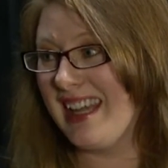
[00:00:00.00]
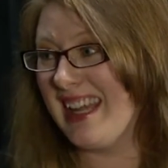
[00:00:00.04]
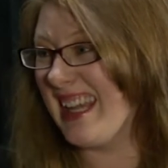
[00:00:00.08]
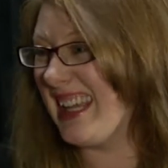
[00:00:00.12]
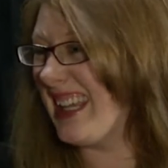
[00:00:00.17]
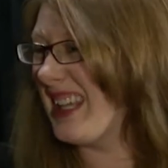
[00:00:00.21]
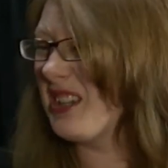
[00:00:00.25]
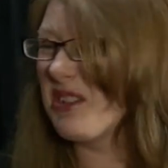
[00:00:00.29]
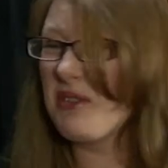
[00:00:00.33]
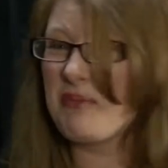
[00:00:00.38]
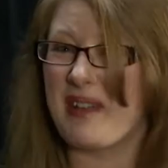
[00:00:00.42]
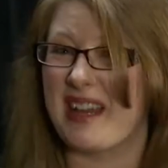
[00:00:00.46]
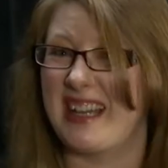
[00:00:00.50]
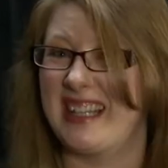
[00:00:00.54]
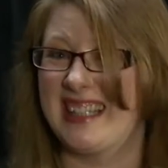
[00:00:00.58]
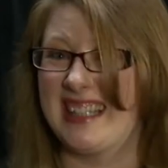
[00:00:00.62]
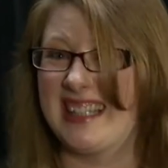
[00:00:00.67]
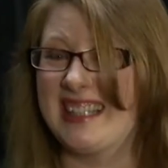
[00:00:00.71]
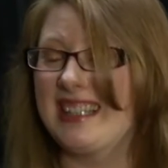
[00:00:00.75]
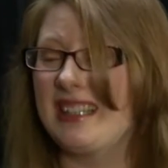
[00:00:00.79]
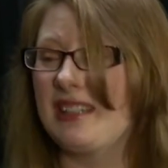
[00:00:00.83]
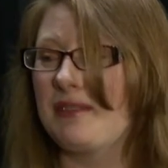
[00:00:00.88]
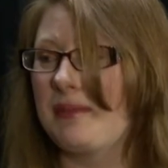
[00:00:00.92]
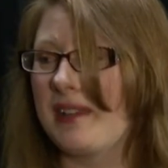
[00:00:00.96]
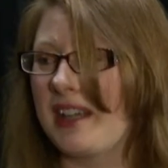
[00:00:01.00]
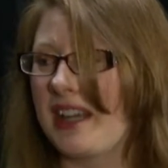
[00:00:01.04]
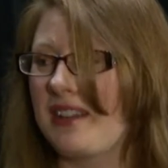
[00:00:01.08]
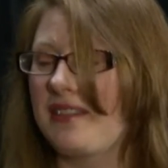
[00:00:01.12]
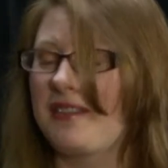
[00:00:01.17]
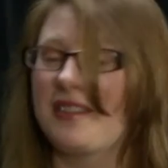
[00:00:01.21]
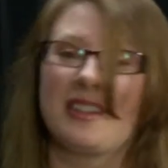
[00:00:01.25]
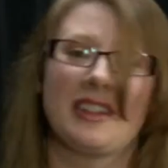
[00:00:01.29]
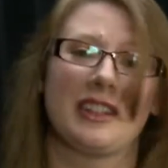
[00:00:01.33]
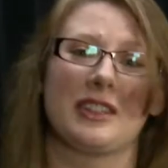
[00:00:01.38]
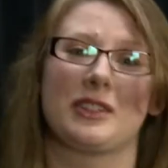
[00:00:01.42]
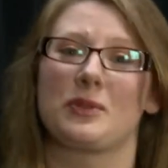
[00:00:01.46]
heal my system. And I
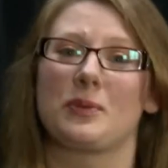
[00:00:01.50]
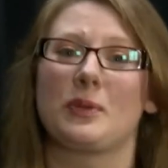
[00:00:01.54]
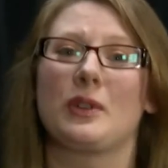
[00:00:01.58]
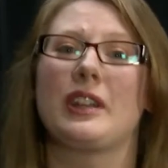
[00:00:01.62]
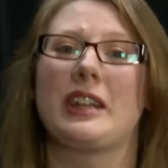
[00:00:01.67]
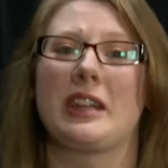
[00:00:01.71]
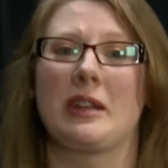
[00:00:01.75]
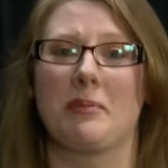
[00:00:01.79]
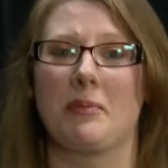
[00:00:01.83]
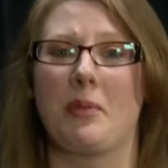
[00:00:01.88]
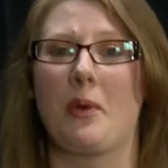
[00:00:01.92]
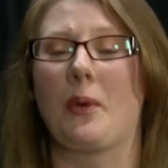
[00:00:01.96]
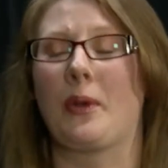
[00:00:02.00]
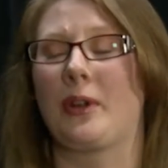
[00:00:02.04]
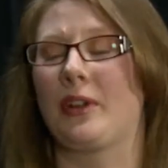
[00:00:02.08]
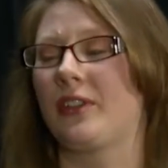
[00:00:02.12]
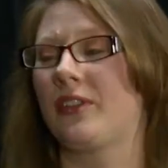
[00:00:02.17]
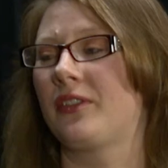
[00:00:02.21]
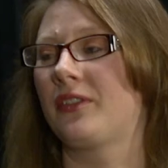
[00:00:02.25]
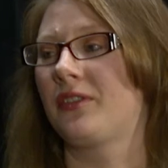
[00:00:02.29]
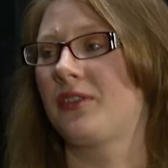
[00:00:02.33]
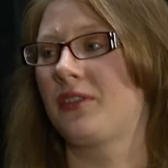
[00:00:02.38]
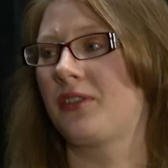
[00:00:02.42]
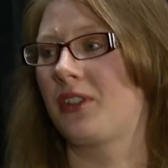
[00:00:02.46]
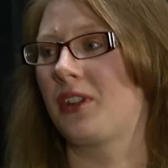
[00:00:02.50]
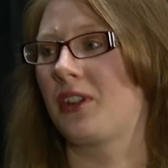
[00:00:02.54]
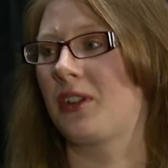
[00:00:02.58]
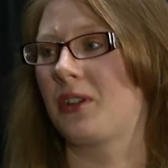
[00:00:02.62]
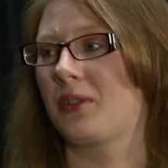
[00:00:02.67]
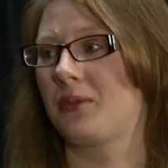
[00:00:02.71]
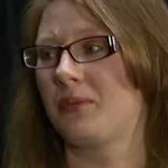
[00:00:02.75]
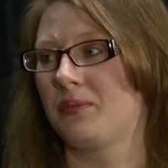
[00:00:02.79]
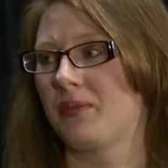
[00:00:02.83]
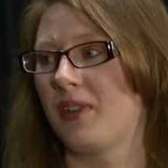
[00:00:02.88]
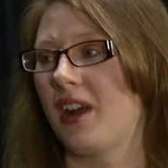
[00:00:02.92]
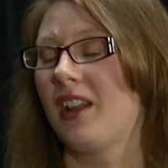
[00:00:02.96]
feel that's really important
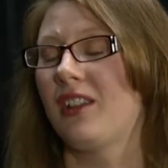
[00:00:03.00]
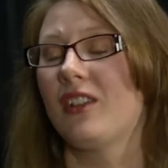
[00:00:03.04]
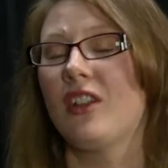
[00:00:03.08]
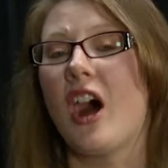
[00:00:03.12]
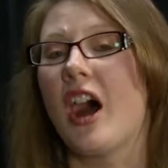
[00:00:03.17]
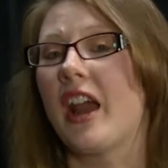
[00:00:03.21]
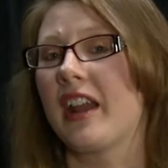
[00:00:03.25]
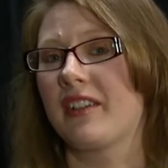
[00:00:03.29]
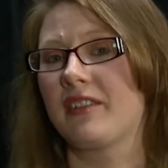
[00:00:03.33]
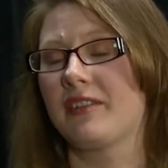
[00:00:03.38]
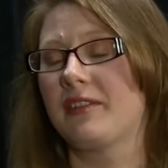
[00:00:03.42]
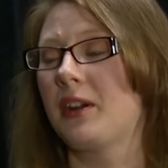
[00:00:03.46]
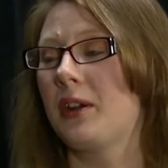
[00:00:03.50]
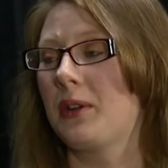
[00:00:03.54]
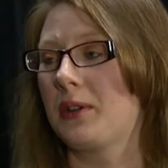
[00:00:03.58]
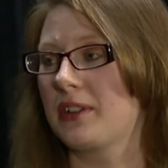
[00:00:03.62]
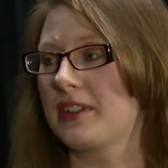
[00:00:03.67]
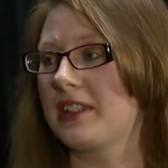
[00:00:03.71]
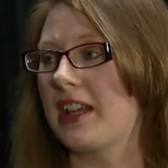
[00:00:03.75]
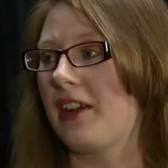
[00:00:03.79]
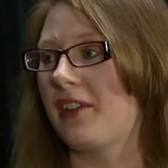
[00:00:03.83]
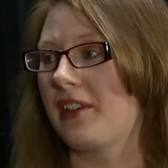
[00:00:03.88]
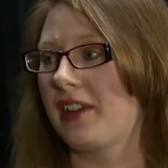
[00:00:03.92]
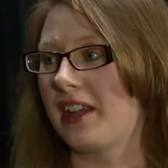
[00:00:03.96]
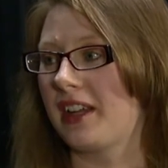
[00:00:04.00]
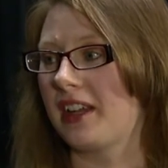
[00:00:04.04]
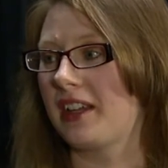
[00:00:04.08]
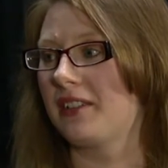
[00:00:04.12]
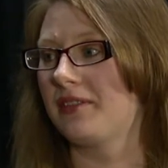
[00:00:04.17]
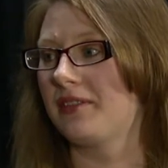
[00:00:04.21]
for a lot of folks out here.